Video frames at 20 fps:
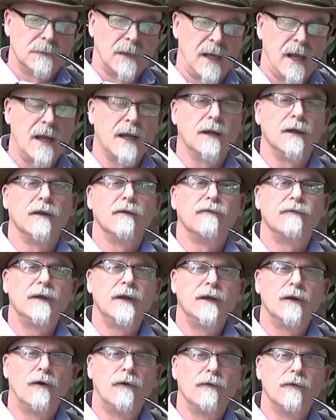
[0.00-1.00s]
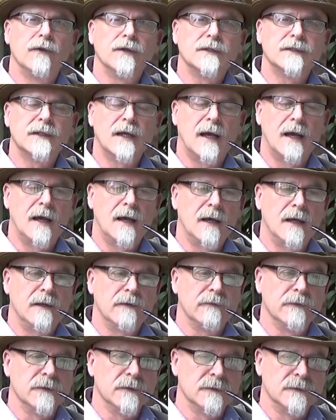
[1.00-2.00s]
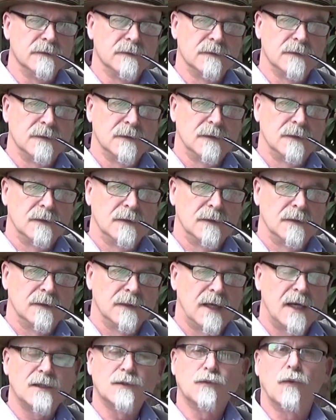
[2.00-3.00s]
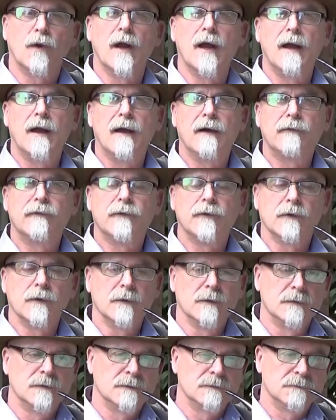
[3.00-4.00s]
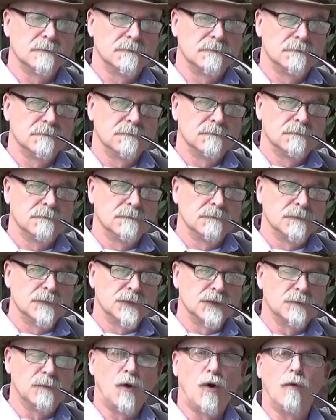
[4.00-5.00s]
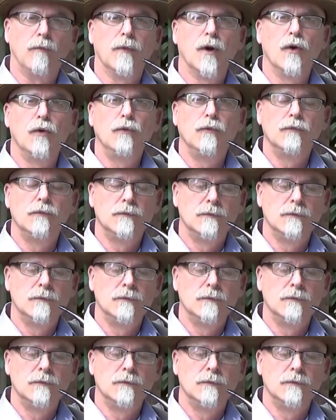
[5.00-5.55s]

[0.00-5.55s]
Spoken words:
hanging your feet over the side of a nice raft or small boat,